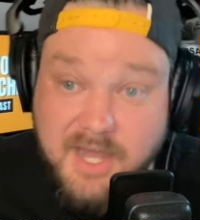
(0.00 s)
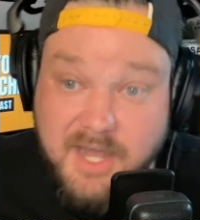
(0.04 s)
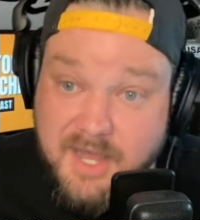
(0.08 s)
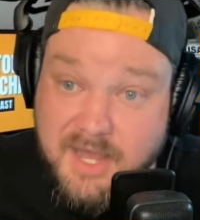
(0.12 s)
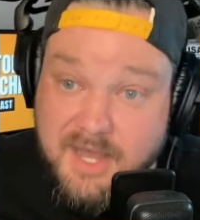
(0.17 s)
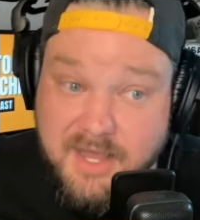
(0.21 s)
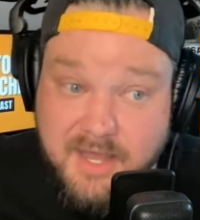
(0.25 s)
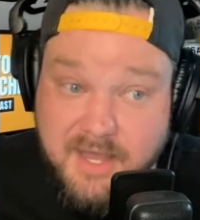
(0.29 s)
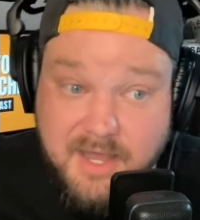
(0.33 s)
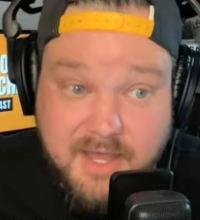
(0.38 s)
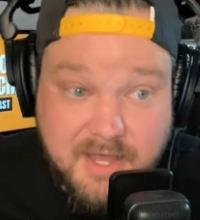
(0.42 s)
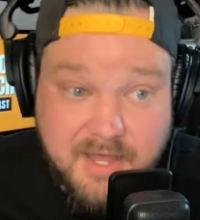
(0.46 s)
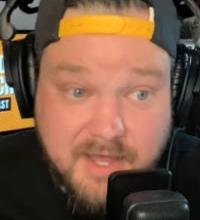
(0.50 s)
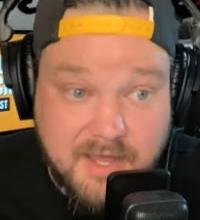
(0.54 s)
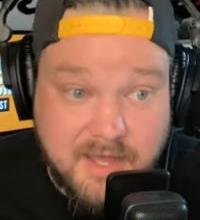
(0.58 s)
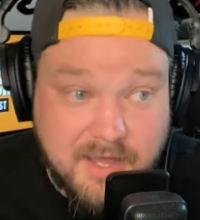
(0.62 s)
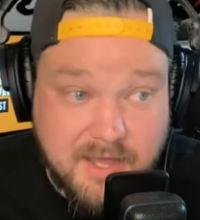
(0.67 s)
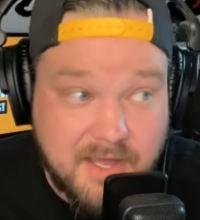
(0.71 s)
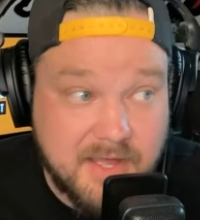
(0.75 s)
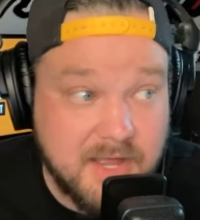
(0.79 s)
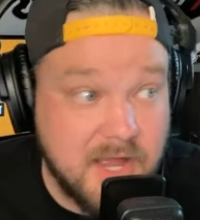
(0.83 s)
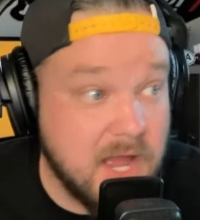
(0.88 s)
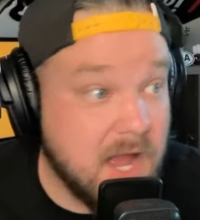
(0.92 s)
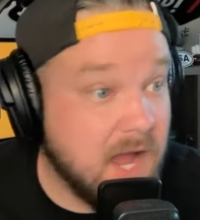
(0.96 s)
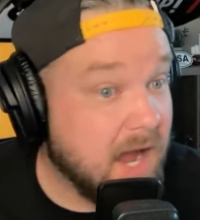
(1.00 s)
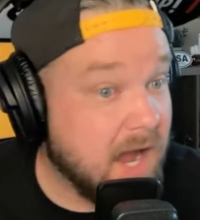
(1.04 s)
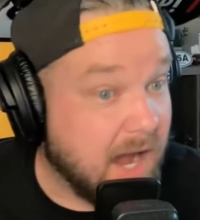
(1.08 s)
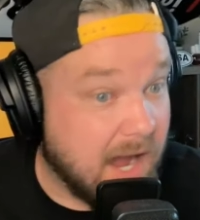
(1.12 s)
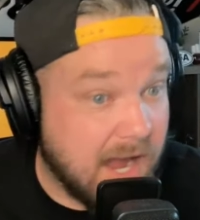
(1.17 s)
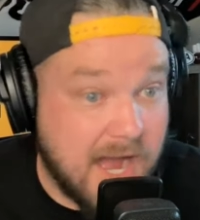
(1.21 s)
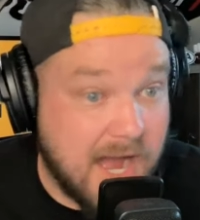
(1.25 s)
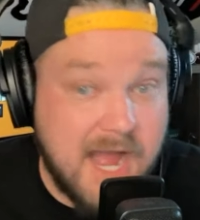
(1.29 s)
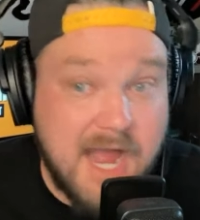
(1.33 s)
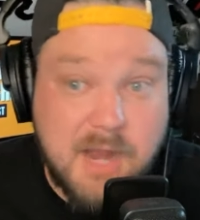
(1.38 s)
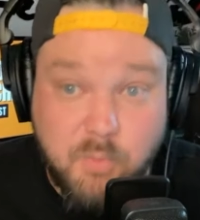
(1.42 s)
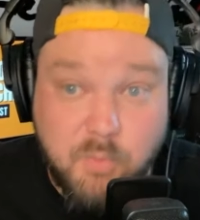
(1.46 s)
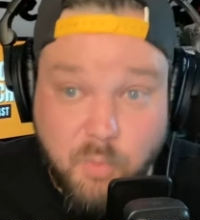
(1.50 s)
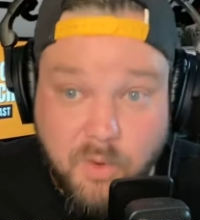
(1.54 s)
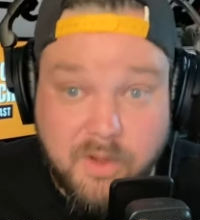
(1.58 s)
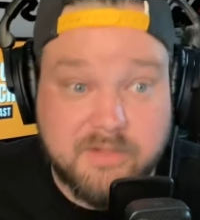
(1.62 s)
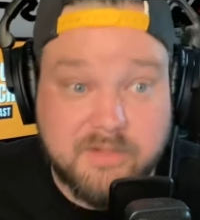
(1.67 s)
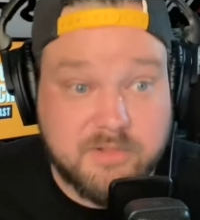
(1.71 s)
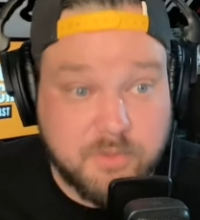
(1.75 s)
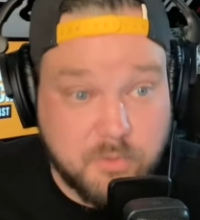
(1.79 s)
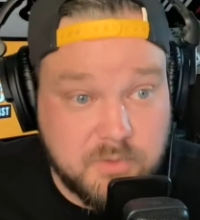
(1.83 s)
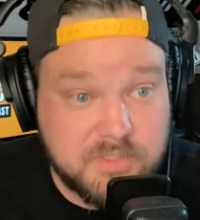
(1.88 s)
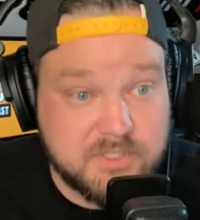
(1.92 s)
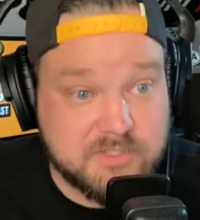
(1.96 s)
I
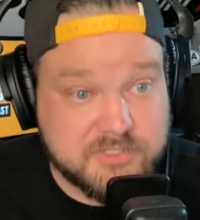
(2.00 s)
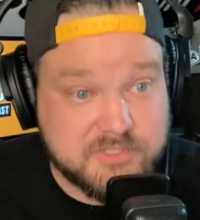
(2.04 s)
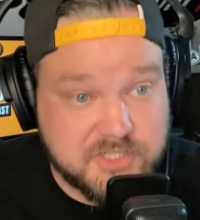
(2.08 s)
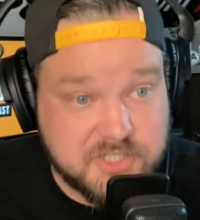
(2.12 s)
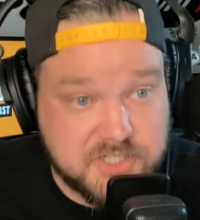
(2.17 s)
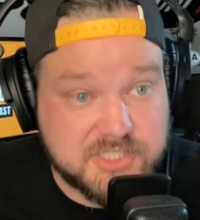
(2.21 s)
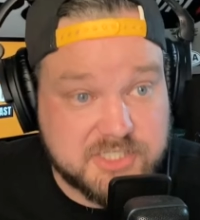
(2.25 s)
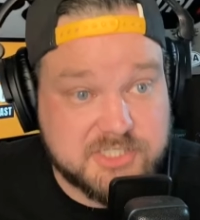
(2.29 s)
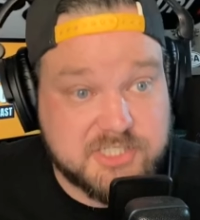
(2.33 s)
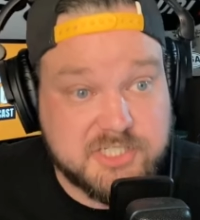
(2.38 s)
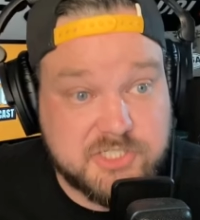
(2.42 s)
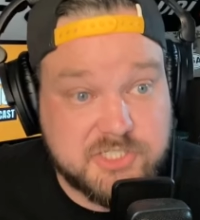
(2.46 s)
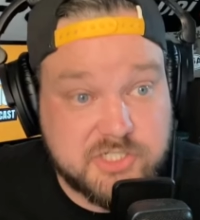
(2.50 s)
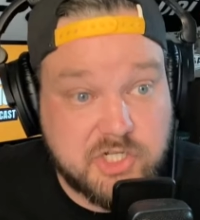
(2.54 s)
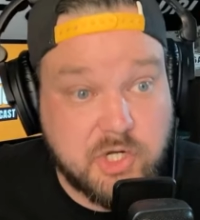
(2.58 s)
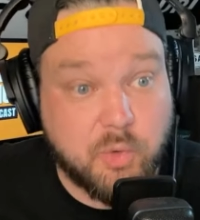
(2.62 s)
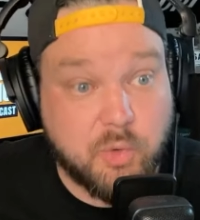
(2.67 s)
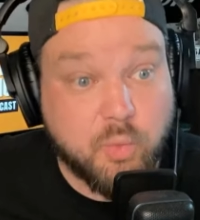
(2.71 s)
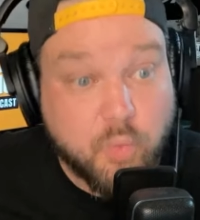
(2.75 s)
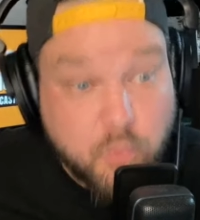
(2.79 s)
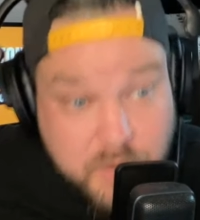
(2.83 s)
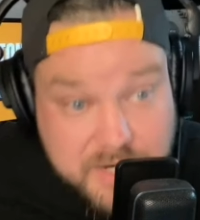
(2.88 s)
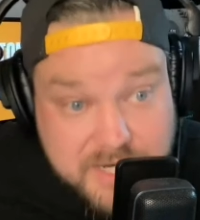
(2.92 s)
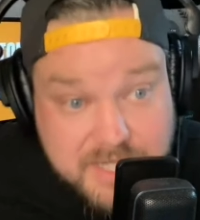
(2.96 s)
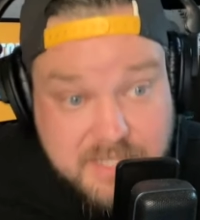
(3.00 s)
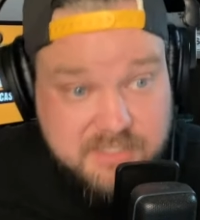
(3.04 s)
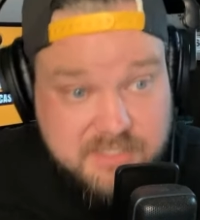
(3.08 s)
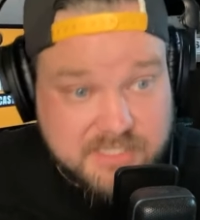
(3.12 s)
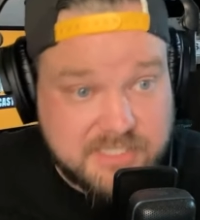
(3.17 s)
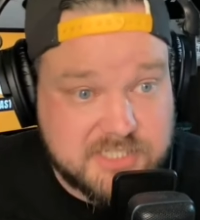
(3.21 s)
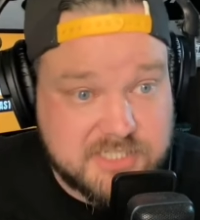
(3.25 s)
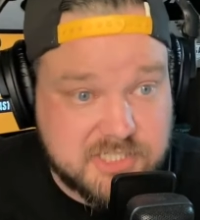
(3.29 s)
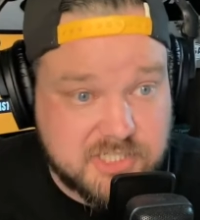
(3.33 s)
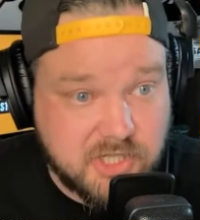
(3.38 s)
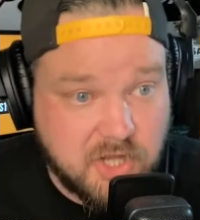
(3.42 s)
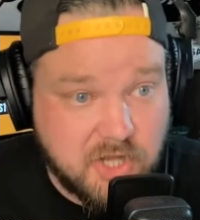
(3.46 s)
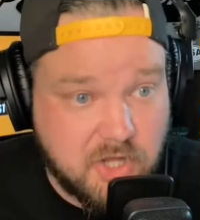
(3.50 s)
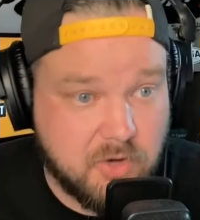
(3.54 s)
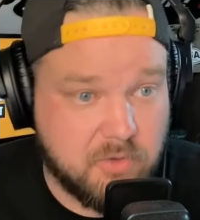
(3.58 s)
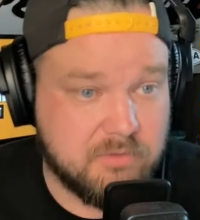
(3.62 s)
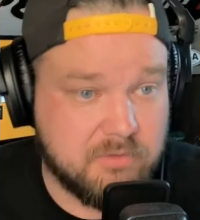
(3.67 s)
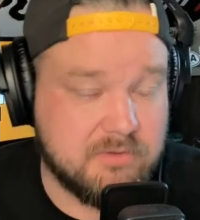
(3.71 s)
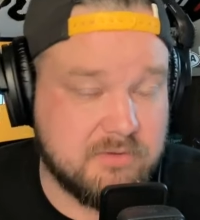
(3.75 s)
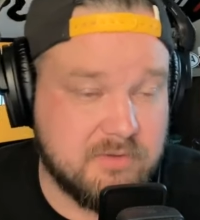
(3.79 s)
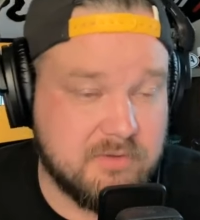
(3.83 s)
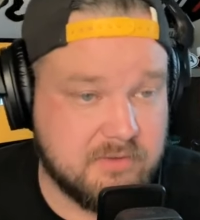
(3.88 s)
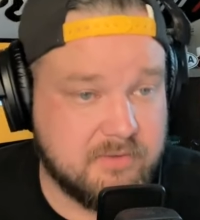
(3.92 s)
want the wheels of justice to go really slow